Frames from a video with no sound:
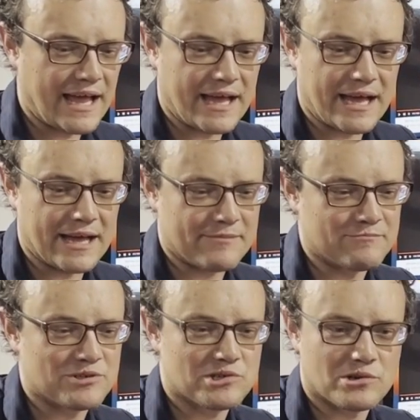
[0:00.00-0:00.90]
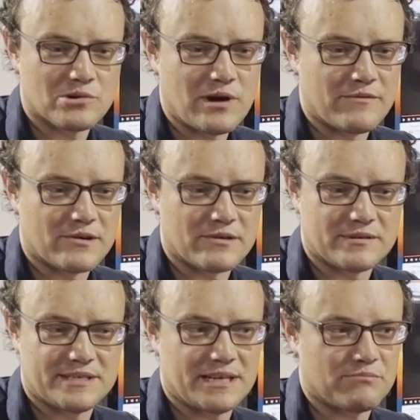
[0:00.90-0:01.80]
I'm sure whoever
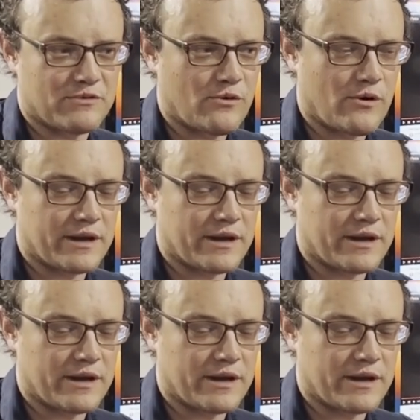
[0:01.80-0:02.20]
did it before,